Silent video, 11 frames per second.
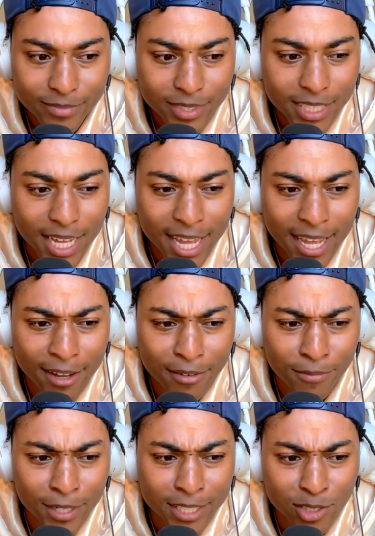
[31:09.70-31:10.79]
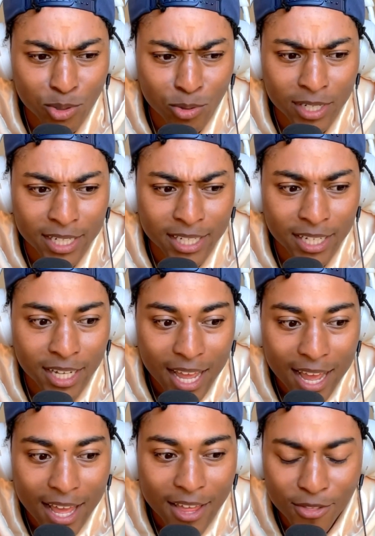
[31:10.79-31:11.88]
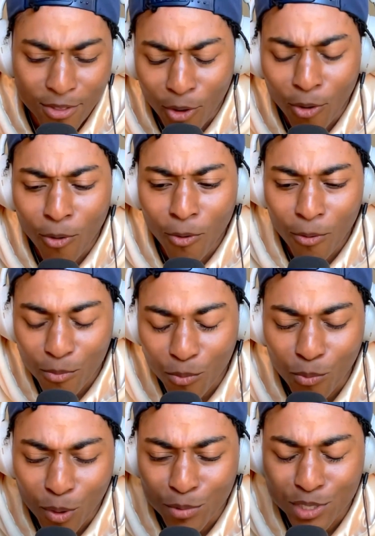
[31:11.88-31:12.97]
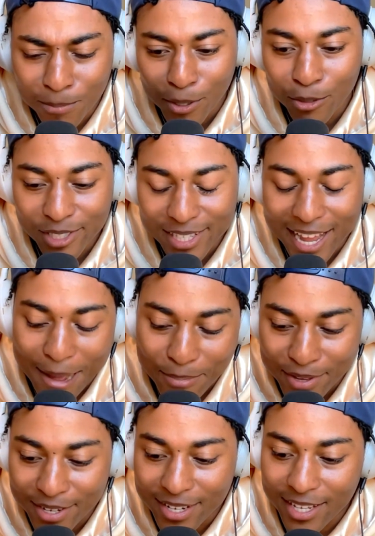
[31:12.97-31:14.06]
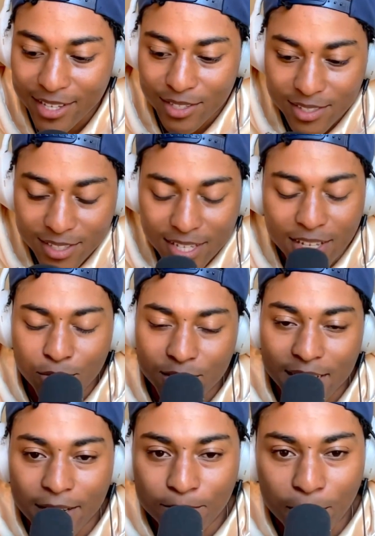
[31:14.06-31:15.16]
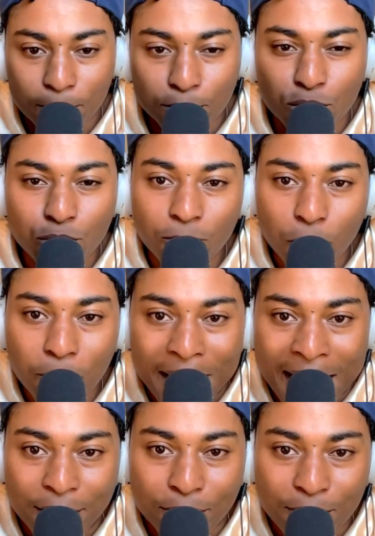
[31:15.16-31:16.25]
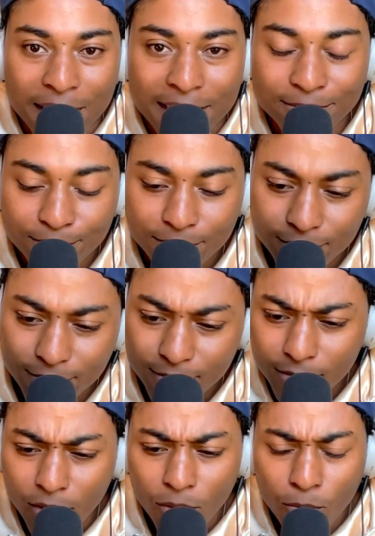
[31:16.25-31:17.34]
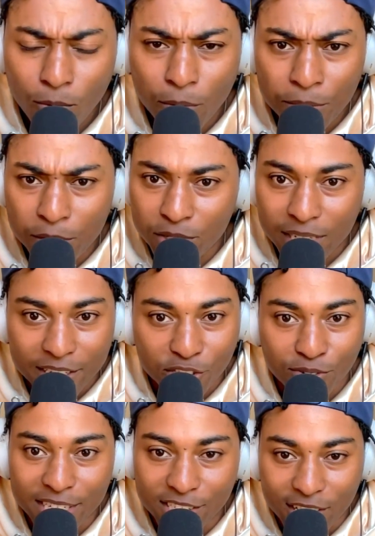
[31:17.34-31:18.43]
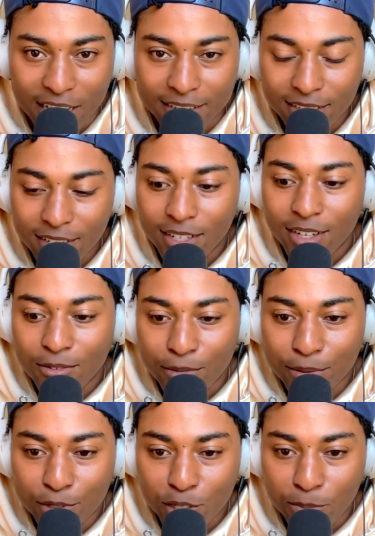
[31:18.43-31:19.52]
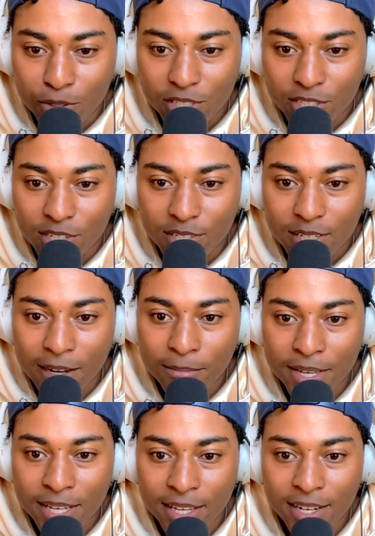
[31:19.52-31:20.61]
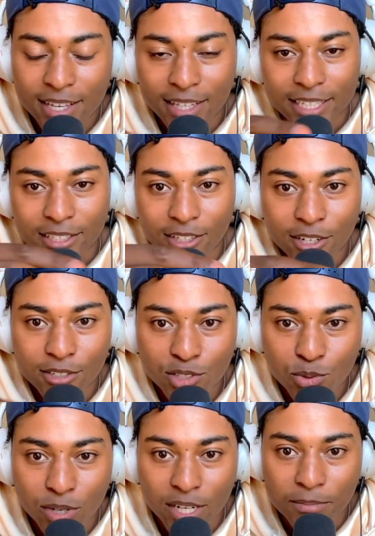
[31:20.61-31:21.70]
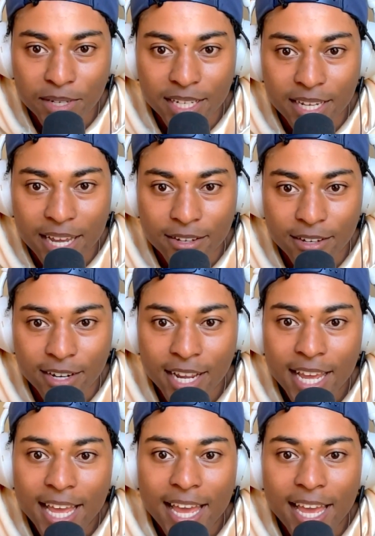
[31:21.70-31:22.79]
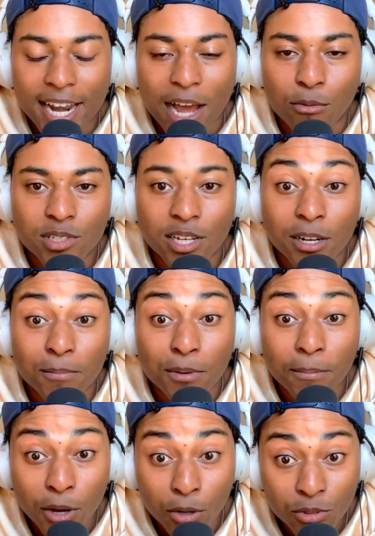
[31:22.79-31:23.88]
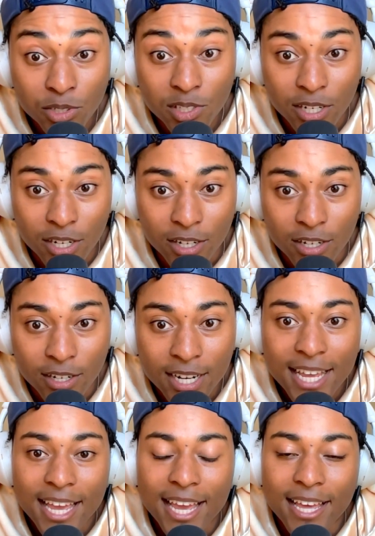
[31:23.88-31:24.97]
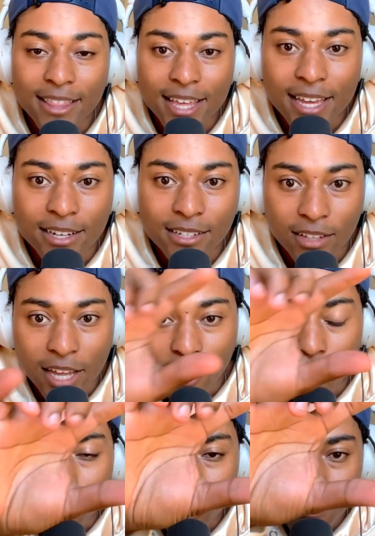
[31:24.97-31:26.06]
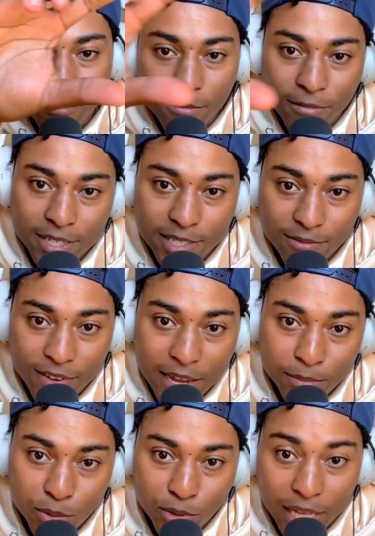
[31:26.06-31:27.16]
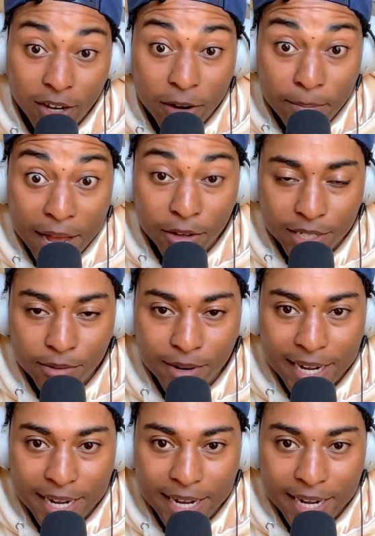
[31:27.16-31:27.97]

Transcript: And funny story, what was supposed to happen is it was like a beautiful path, right? Where it was like a straight shot where we were supposed to just come in and like the curtains were going to be together and I was going to propose to her. And then like all of our friends and family were like on a balcony, right?